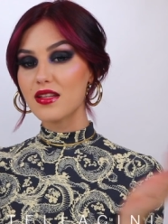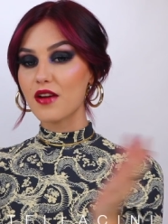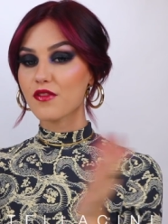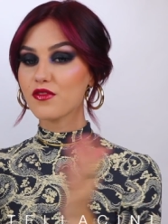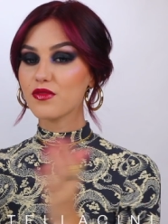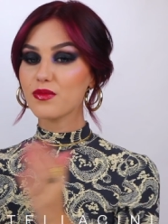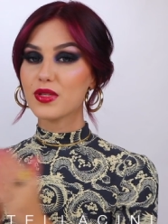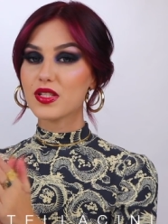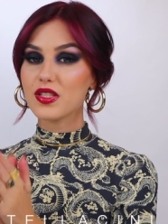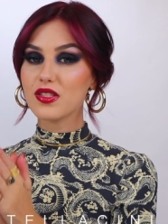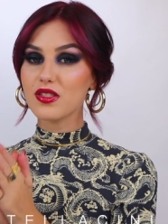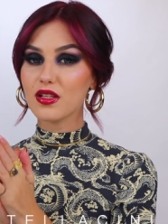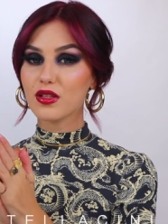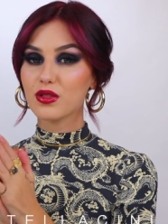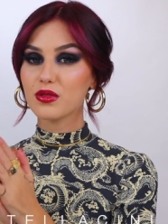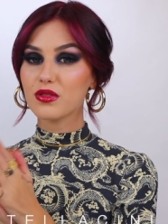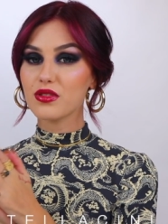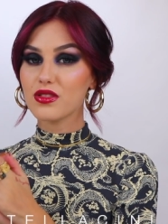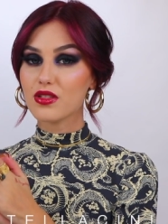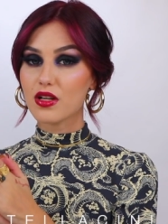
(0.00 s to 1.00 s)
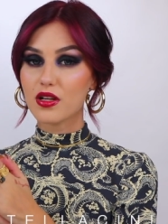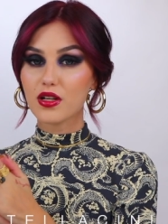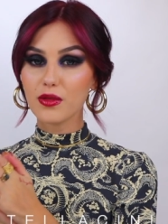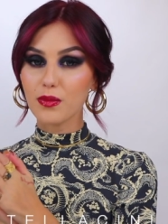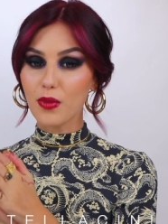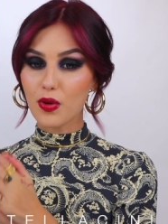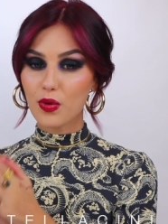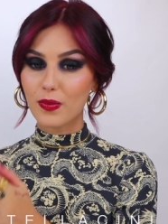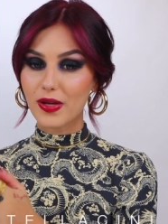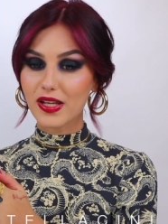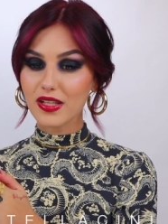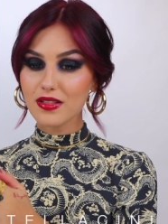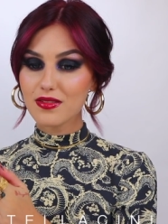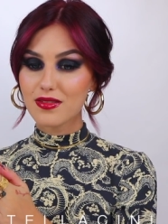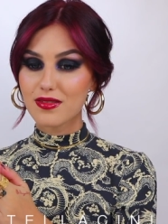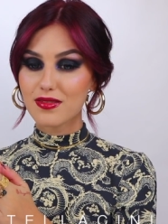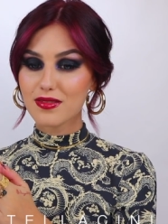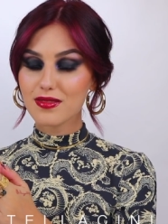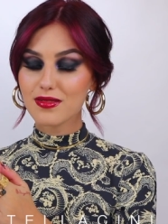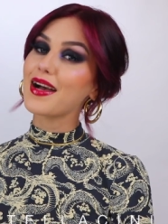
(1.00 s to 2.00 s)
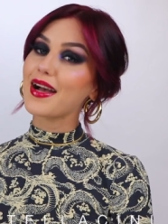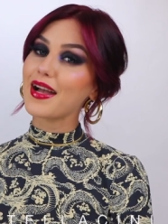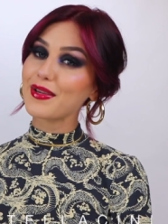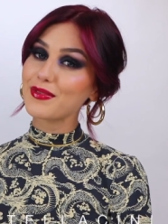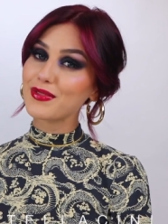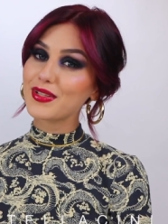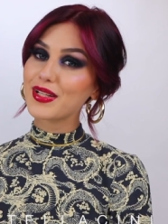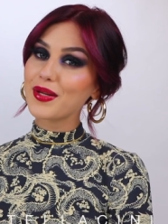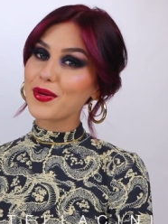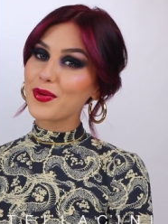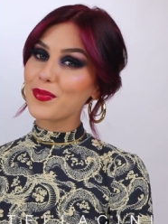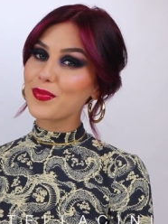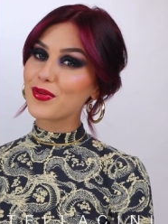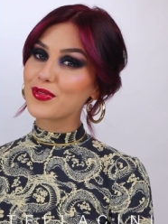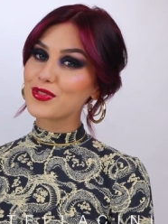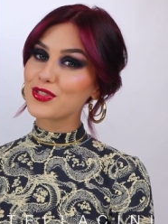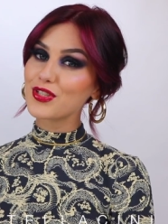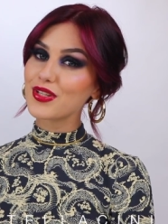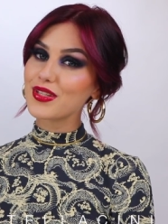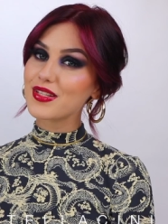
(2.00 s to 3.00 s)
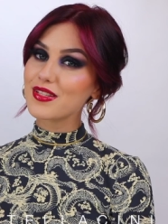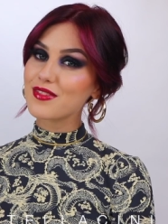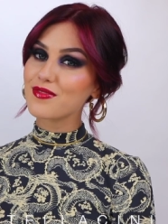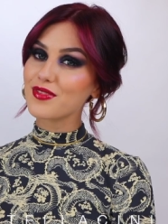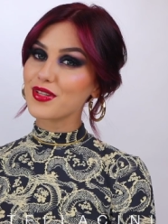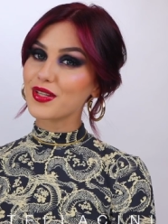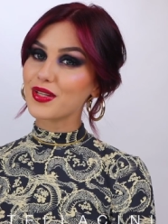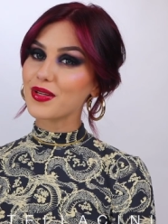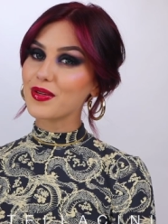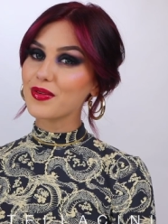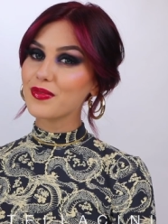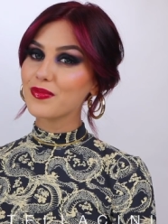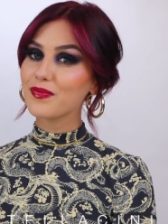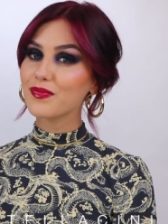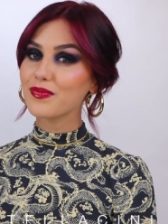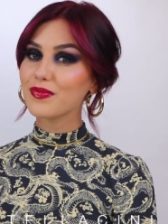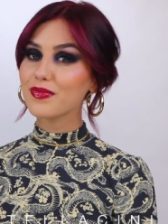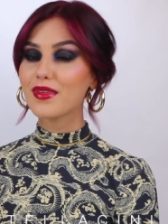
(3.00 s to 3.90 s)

i've missed a good dark moment i really hope you enjoyed this video